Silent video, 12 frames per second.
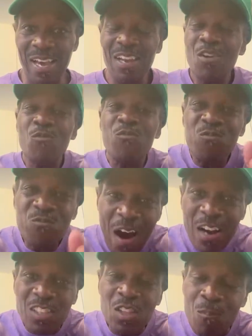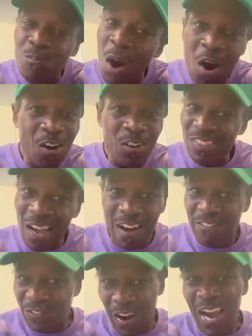I don't fuck the broads
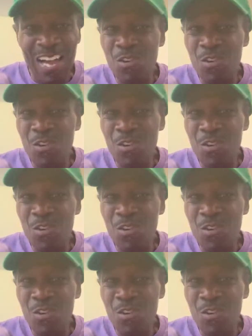y'all fuck.